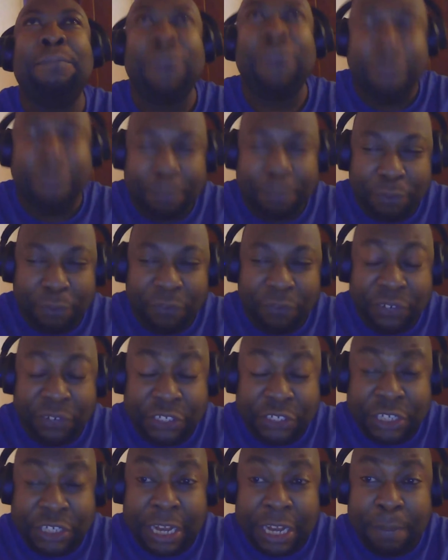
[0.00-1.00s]

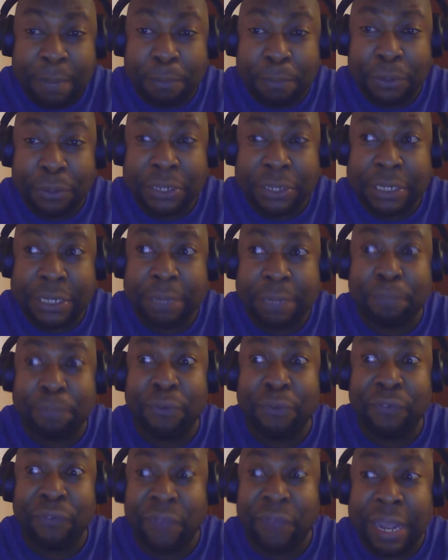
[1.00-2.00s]
professional body that
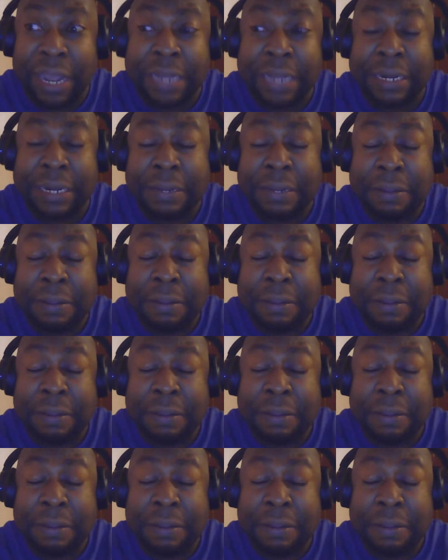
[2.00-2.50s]
provide